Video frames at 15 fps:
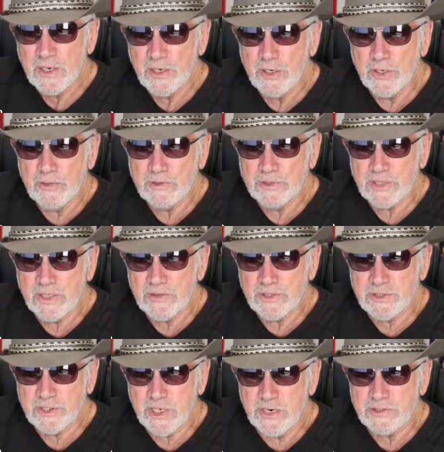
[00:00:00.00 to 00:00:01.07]
News of the
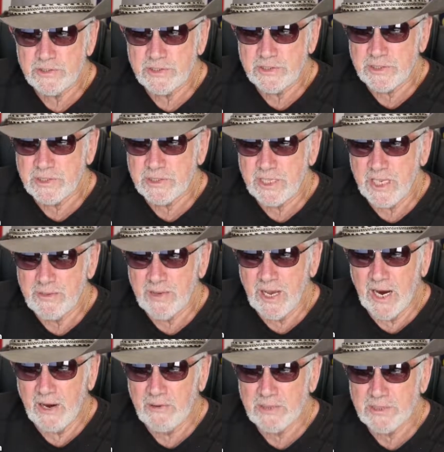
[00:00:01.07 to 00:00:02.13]
charges just came
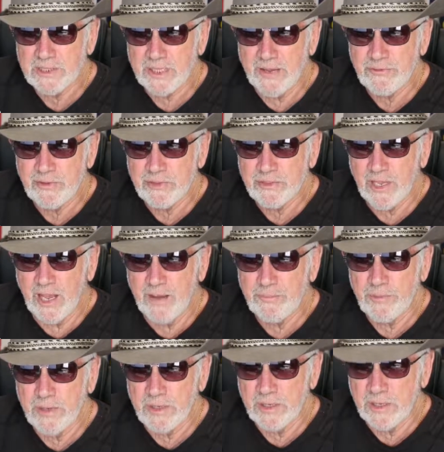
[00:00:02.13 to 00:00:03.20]
hours after
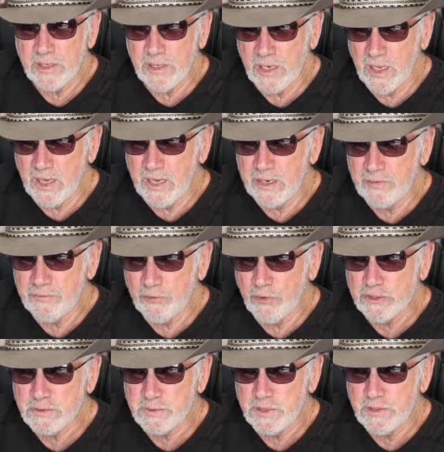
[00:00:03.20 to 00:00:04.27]
top law
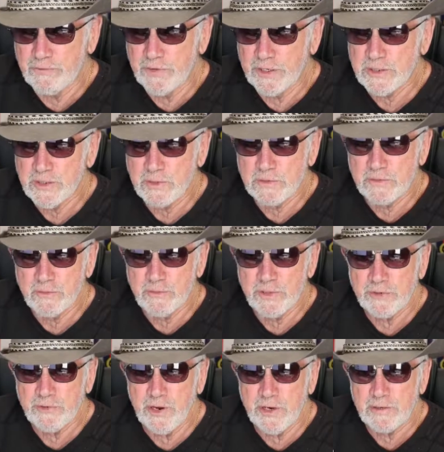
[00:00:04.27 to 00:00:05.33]
enforcement officials from the
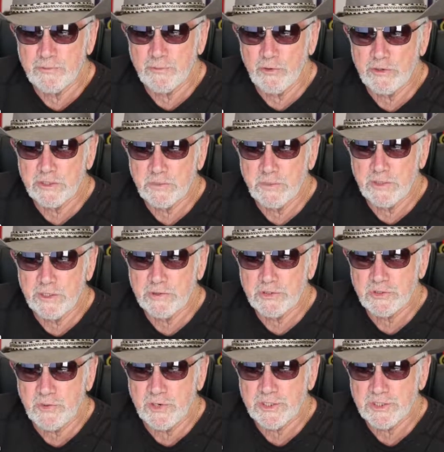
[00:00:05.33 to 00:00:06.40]
Drug Enforcement
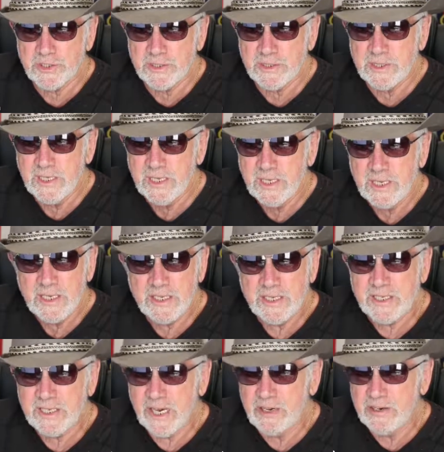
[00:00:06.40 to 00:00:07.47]
Administration, the
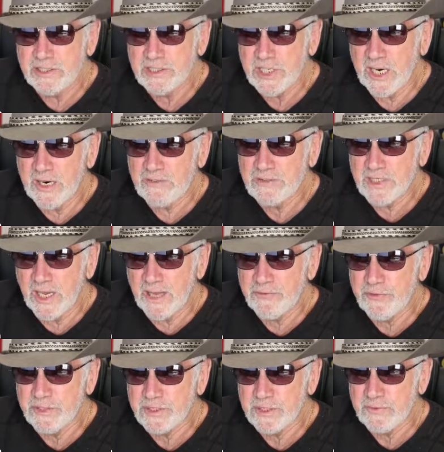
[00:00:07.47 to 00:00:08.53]
County Sheriff's
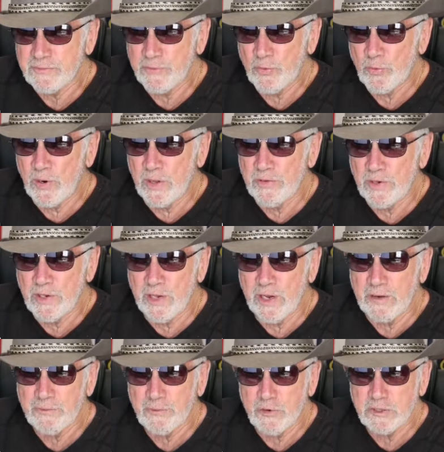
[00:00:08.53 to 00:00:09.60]
Office, and four other
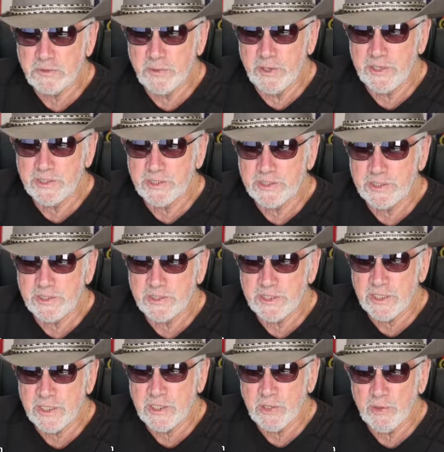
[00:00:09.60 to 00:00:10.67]
law enforcement agencies,
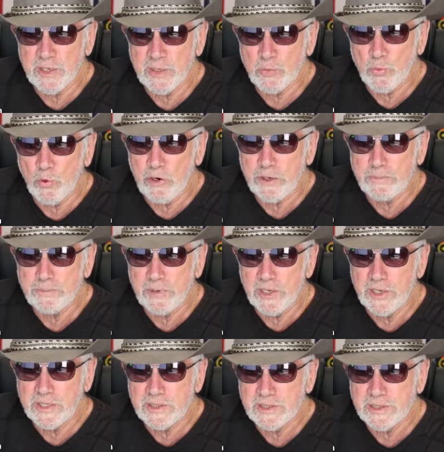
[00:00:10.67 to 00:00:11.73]
including Warren
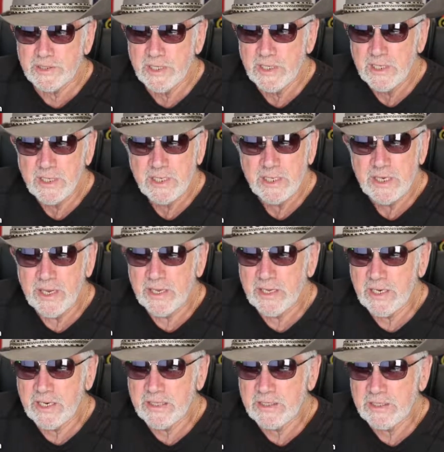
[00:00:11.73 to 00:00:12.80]
Police and
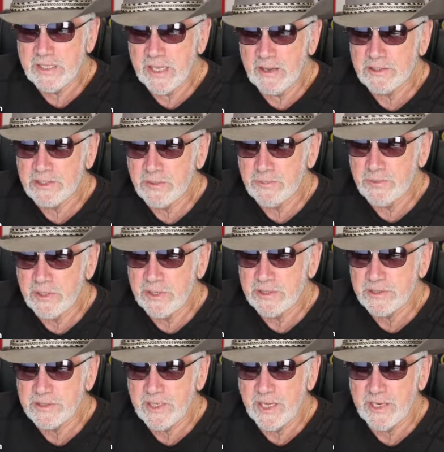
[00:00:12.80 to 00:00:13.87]
Clinton Township
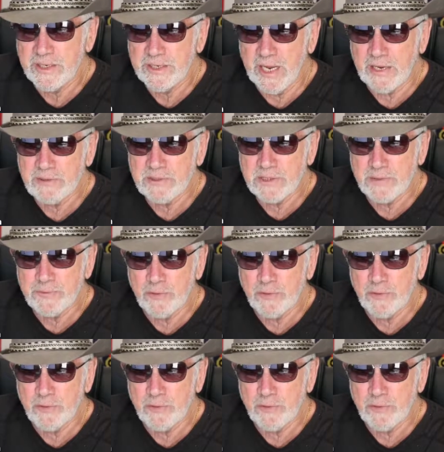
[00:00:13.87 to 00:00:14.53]
Police, announced the